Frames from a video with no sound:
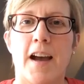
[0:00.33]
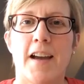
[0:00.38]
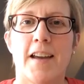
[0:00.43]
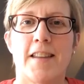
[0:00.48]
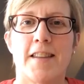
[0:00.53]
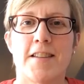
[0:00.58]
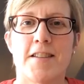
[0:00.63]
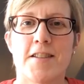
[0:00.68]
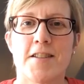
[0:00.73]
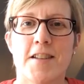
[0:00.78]

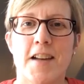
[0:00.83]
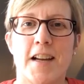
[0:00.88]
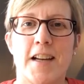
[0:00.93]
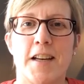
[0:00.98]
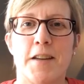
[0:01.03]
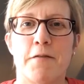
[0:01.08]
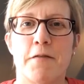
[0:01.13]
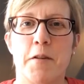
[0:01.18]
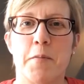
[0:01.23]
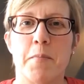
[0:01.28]
Hi, this is
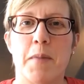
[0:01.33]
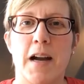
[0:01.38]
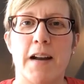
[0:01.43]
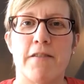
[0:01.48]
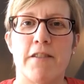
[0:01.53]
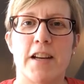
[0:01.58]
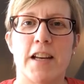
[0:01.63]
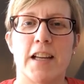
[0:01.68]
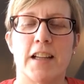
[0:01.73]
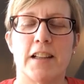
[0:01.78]
Heidi from My
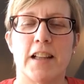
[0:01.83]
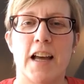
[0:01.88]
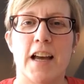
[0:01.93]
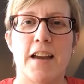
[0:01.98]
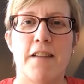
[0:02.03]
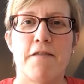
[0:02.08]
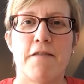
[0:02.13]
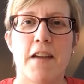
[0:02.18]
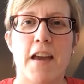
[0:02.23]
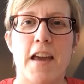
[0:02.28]
Reading
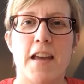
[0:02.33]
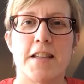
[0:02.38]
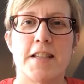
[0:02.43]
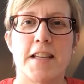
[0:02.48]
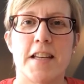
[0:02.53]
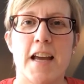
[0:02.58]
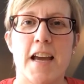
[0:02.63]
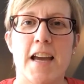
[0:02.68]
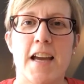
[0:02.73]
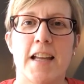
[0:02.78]
Life, and
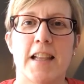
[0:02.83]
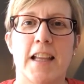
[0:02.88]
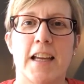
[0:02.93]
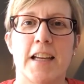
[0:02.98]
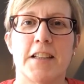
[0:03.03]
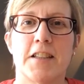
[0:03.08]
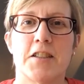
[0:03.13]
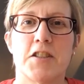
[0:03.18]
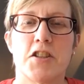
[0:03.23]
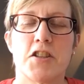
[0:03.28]
today I'd
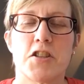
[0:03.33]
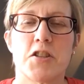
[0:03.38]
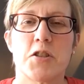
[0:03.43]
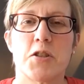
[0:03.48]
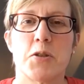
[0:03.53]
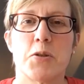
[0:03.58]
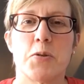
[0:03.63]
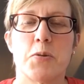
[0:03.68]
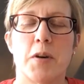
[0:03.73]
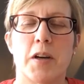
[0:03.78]
like to just
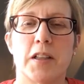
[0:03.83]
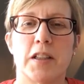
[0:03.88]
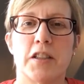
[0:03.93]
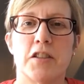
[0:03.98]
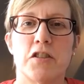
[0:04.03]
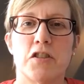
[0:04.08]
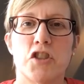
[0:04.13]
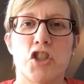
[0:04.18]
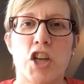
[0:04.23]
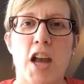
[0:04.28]
do a
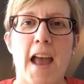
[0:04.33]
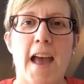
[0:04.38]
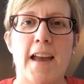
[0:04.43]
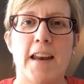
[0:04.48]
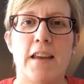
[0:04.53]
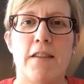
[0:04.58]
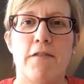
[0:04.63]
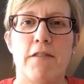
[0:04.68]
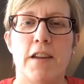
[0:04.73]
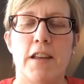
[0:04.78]
little
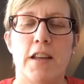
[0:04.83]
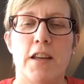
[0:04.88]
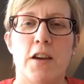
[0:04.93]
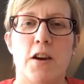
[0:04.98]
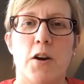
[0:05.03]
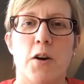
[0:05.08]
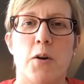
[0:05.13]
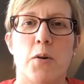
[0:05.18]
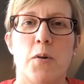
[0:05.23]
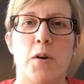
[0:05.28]
chatty
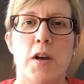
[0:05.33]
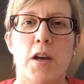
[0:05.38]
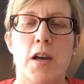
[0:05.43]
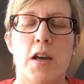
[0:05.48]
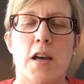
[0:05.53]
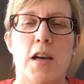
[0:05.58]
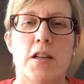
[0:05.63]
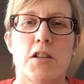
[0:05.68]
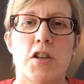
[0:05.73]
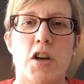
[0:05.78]
video,
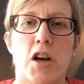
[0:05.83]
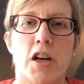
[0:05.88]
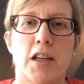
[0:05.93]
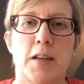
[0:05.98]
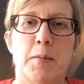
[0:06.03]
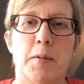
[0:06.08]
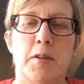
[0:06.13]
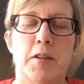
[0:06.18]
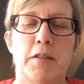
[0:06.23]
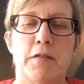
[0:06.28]
talk
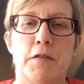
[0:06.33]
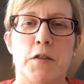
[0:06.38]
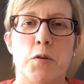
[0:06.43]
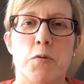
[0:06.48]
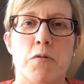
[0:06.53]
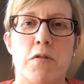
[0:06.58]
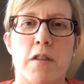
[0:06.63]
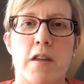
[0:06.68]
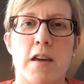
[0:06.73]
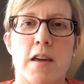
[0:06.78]
about a
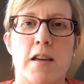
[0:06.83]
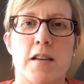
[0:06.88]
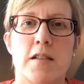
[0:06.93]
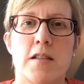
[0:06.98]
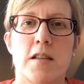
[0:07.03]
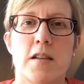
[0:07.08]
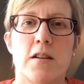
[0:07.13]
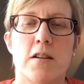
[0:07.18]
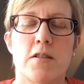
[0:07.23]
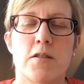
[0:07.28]
few
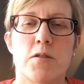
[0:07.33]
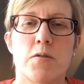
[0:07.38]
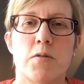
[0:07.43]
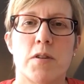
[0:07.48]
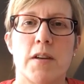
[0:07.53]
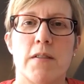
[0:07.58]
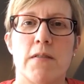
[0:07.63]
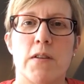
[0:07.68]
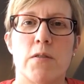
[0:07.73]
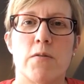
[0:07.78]
things, and also
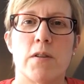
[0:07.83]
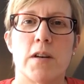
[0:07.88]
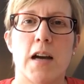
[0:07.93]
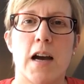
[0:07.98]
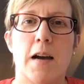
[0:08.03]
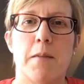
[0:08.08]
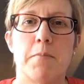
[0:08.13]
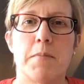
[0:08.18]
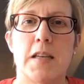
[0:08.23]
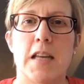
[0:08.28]
give you an
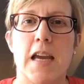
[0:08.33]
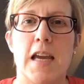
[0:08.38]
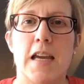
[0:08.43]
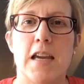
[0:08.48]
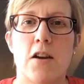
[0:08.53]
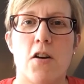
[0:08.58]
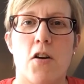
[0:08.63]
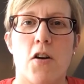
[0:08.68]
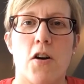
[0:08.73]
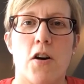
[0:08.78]

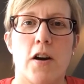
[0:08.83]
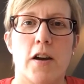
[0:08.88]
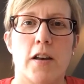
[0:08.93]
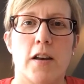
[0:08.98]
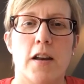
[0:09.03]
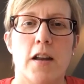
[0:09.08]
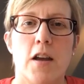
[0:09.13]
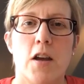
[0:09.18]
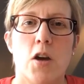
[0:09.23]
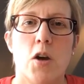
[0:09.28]
update
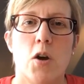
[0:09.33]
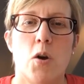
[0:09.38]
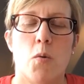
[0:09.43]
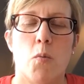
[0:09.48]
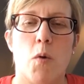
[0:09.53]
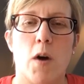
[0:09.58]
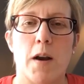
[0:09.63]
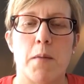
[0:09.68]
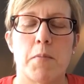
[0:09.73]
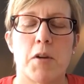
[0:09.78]
on
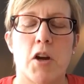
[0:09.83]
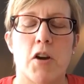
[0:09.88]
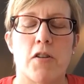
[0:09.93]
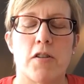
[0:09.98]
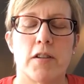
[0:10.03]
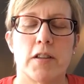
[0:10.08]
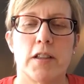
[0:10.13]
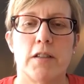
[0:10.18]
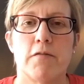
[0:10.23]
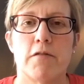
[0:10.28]
what I'm
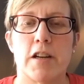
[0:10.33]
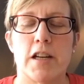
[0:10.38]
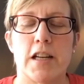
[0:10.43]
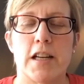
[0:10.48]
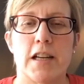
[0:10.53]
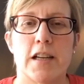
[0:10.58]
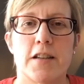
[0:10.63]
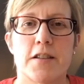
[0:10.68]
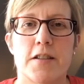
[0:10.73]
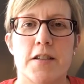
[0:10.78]
currently
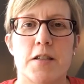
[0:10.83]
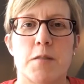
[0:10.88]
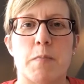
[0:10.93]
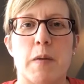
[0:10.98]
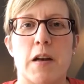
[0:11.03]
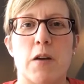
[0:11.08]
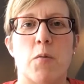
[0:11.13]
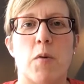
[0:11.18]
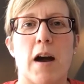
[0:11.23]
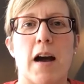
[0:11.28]
reading because it's
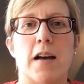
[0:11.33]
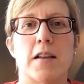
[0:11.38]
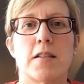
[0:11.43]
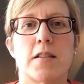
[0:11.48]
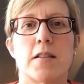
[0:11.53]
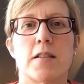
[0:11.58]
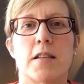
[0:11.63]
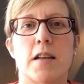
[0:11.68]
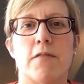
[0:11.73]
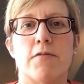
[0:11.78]
been a while
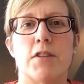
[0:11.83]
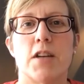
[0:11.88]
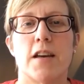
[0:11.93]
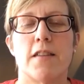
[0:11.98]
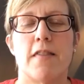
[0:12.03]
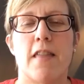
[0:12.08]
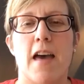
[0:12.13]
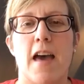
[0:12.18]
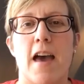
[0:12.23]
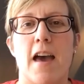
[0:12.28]
since I've
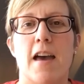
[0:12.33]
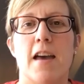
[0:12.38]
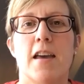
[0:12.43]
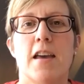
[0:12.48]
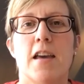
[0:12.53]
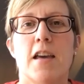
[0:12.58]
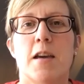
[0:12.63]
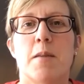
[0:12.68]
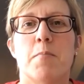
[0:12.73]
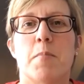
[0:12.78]
done that.
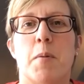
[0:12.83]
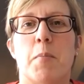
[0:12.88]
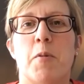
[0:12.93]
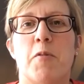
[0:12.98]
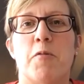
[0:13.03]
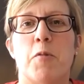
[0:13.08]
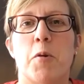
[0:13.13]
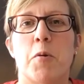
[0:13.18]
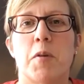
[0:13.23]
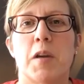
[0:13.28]
But
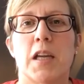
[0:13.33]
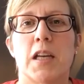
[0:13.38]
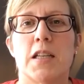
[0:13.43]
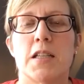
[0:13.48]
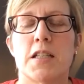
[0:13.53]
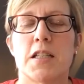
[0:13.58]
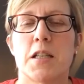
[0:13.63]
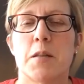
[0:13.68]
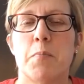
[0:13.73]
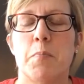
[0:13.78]
before we get
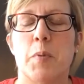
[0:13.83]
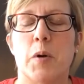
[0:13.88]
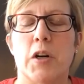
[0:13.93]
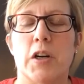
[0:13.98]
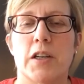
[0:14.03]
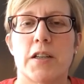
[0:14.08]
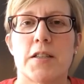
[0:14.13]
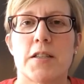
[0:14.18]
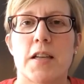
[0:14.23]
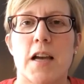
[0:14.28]
into the
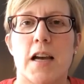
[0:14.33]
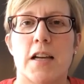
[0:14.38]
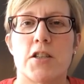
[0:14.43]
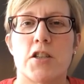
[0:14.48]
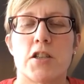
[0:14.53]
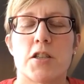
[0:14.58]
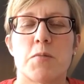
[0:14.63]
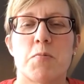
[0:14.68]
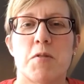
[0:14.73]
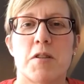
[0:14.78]
books, I
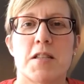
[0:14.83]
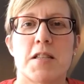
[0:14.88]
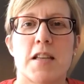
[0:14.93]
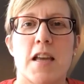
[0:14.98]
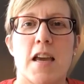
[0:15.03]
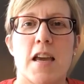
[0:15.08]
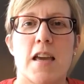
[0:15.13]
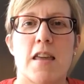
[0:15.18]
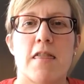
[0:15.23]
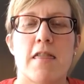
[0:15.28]
just want to
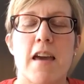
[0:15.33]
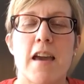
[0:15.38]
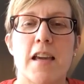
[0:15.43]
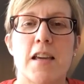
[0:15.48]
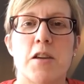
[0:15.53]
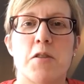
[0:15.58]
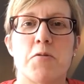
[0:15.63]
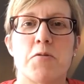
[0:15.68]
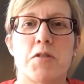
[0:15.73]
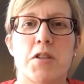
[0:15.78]
say
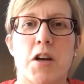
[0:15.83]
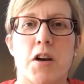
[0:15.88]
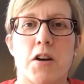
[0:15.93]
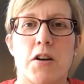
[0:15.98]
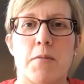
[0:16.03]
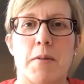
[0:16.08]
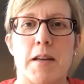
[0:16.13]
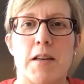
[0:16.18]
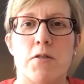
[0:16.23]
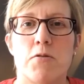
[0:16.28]
thank you to
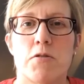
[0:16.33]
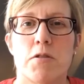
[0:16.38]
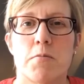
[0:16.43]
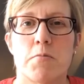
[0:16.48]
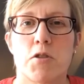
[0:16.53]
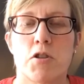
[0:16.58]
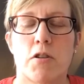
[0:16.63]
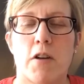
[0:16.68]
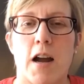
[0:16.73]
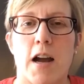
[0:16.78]
all my new
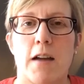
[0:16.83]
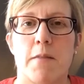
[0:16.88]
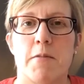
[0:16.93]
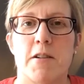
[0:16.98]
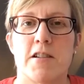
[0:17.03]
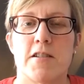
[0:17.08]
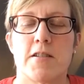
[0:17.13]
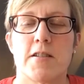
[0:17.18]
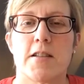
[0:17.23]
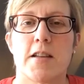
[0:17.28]

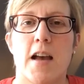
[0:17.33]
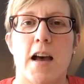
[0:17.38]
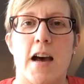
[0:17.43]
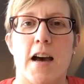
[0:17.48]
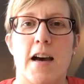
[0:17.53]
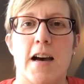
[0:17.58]
subscribers.